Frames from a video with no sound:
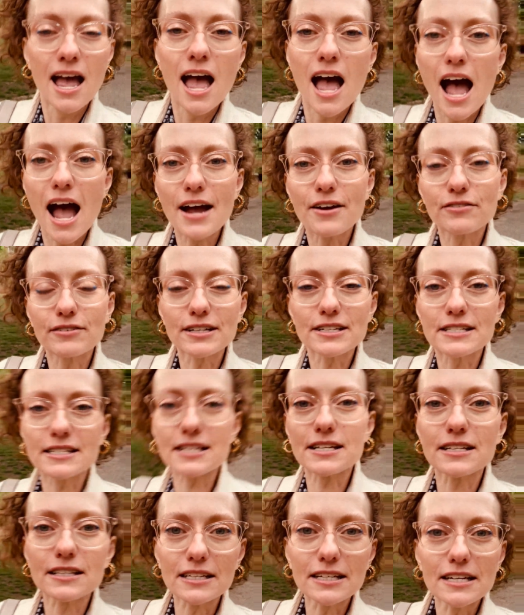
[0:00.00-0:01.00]
I
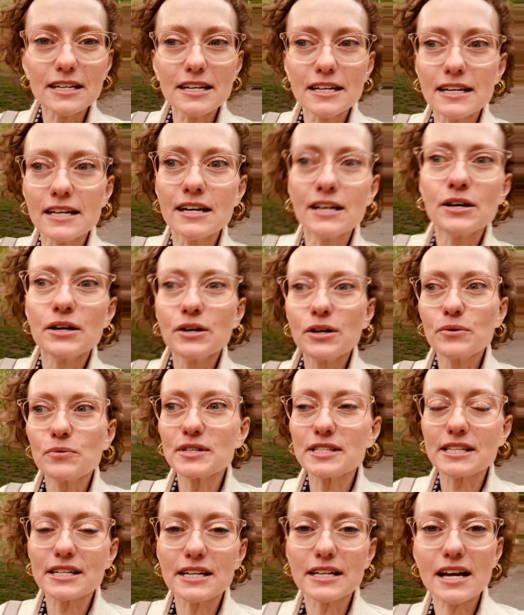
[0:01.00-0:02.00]
recently
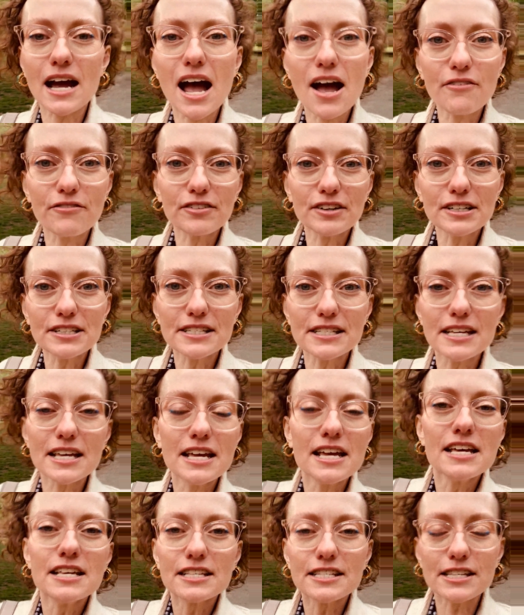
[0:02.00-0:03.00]
was at a conference,
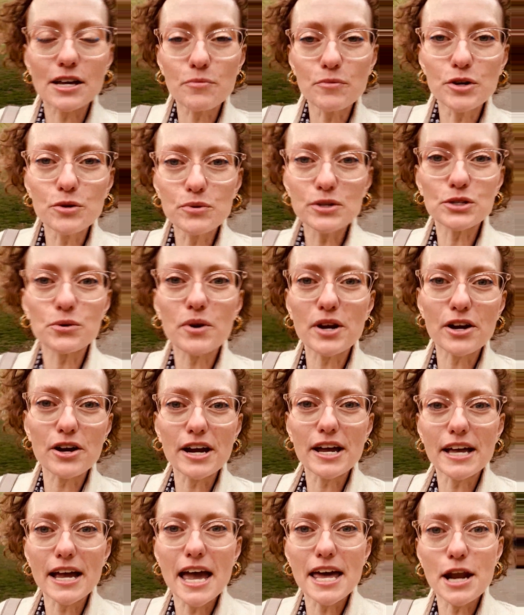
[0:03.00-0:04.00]
someone was
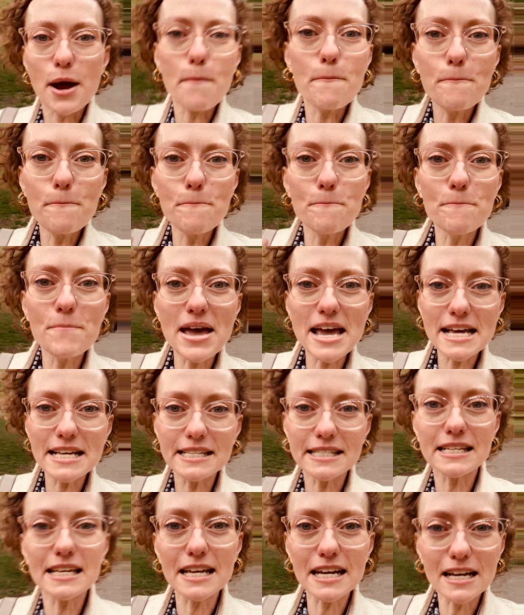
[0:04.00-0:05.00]
wearing an
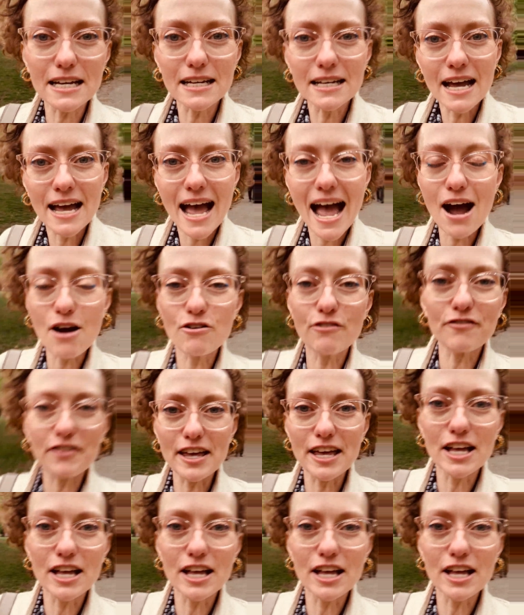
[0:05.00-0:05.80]
amazing outfit.